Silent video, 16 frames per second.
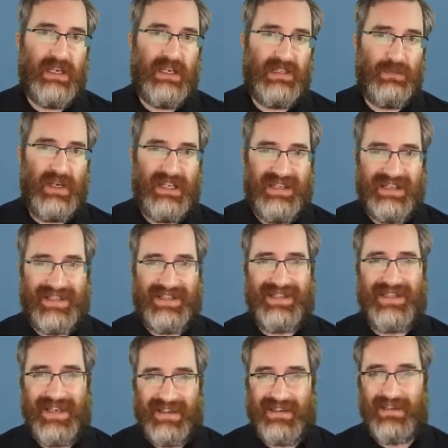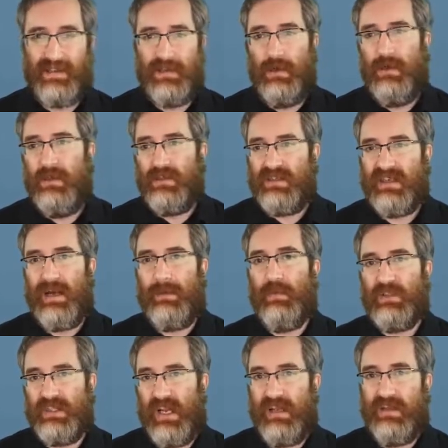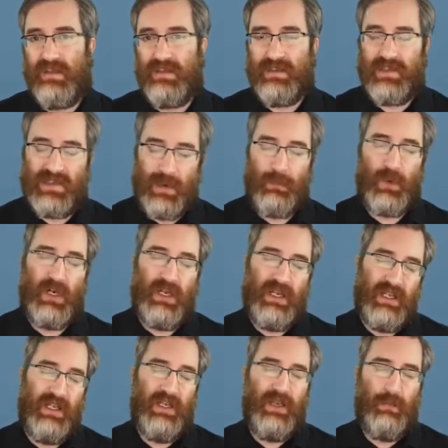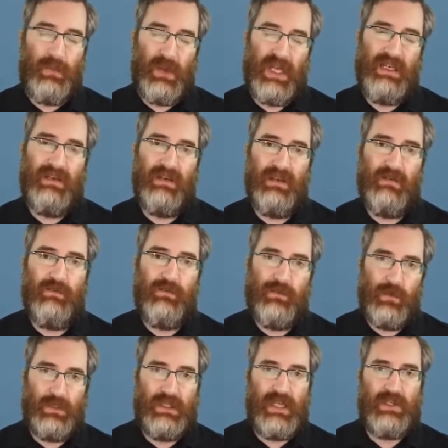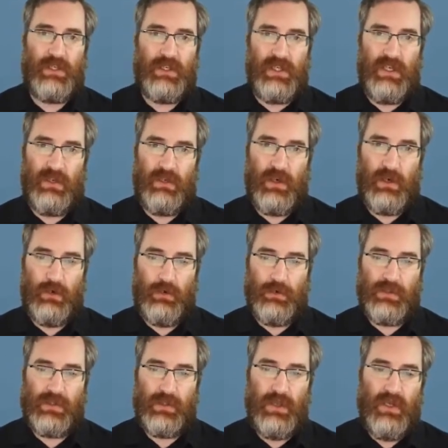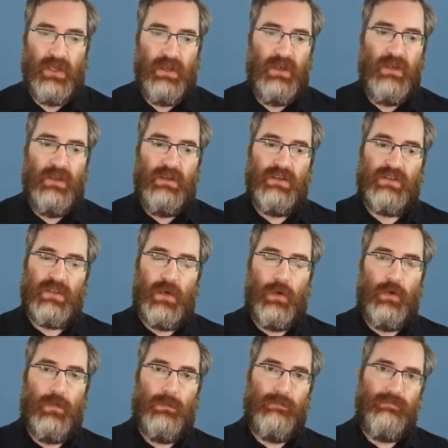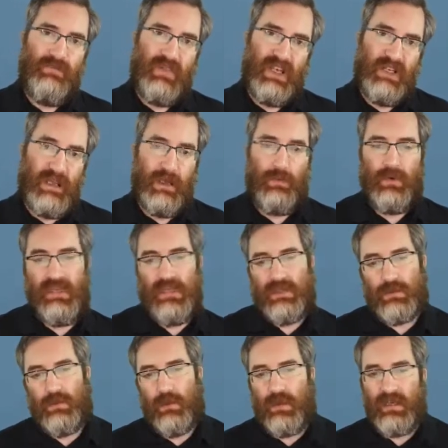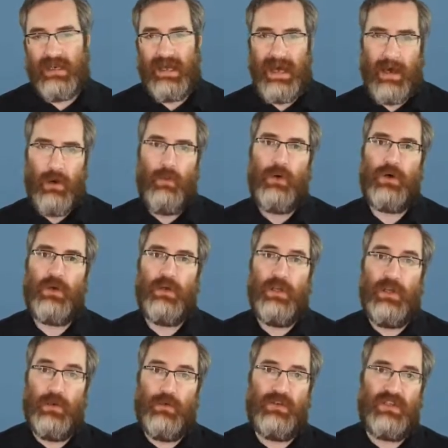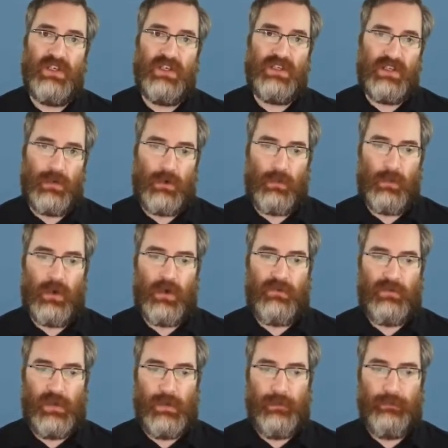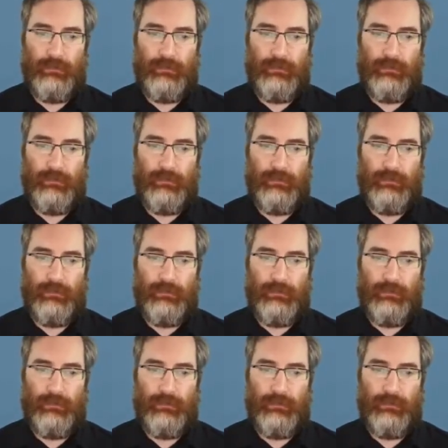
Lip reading: as many as 6 simultaneous, separate, independent, full HD encodes. So again, we need to look at how we're going to use this in our workflow.